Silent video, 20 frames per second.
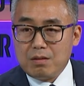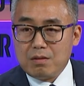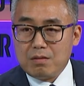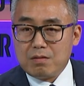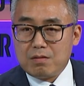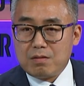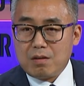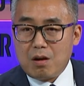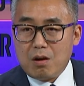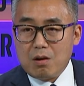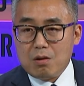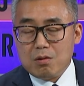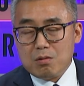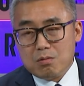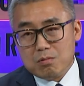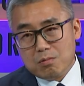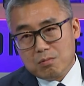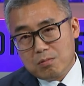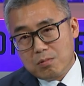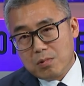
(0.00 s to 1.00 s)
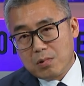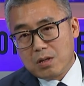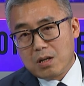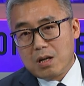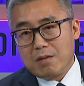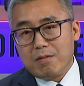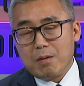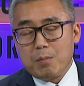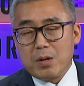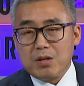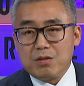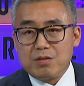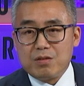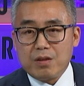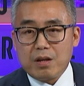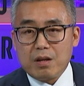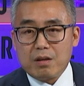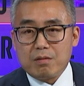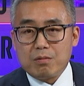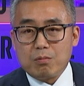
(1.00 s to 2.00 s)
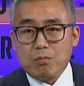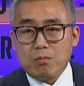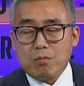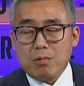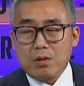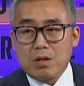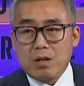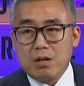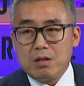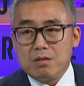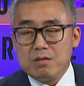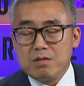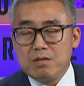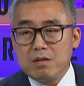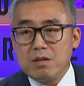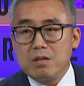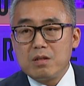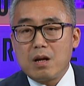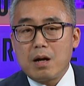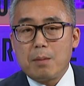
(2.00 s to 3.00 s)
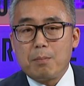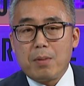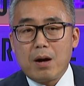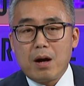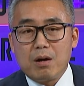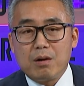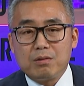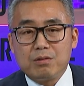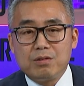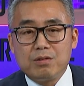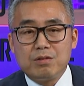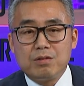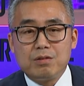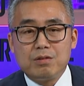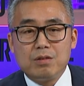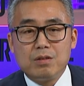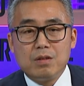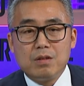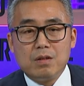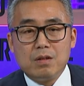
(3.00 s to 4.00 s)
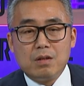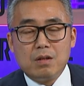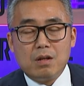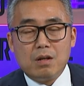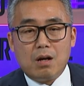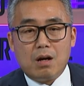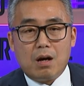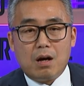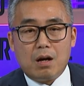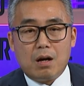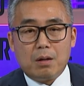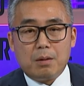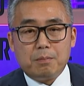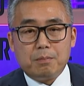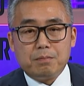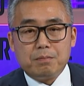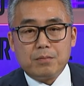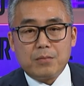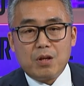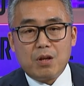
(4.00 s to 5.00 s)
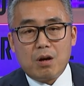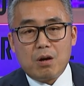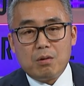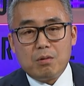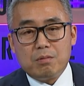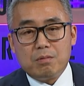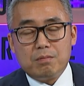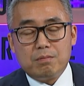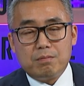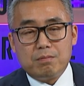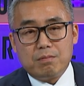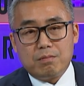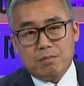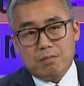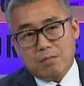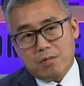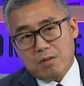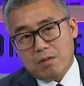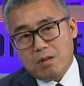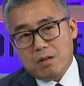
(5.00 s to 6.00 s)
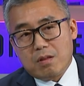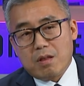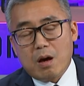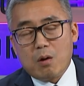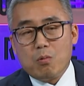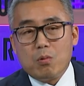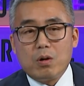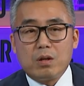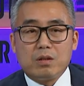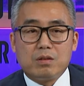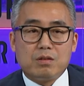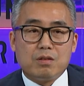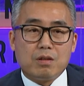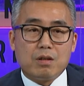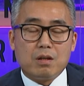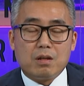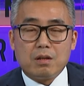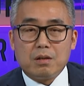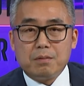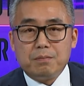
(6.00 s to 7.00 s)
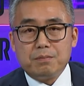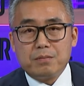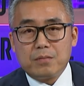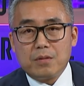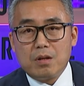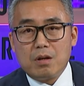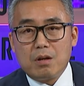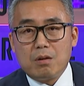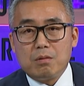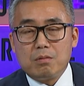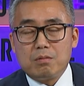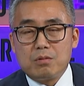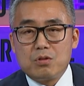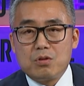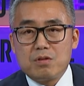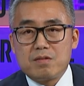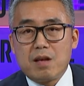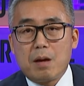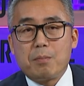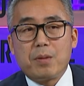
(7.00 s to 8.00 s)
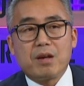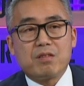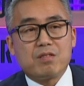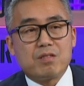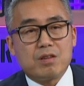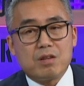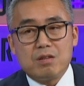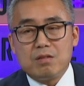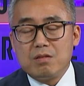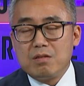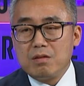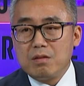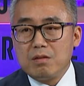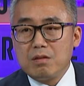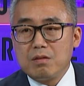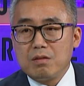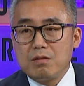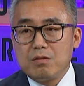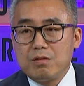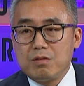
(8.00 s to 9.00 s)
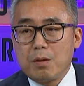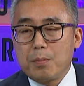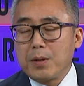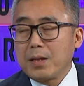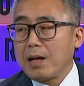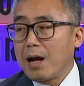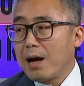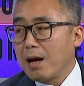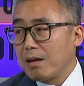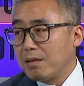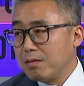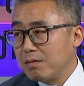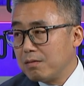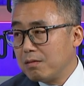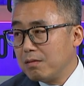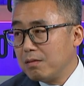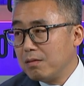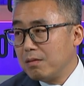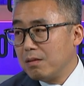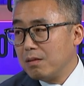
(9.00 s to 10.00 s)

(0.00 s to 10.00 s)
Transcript: So government is concerned about, um, you know, that would, uh, you know, to some extent jeopardize